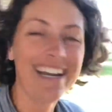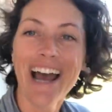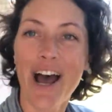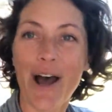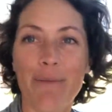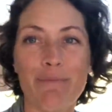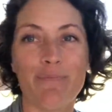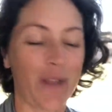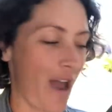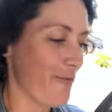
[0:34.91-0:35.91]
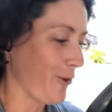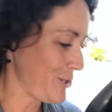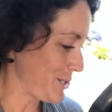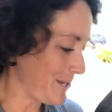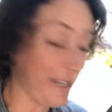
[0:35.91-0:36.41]

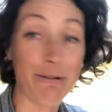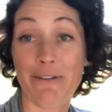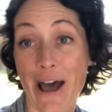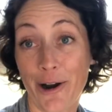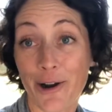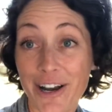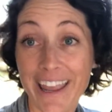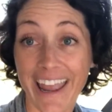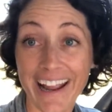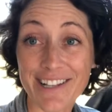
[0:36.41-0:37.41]
Unfortunately, we've had a hurricane,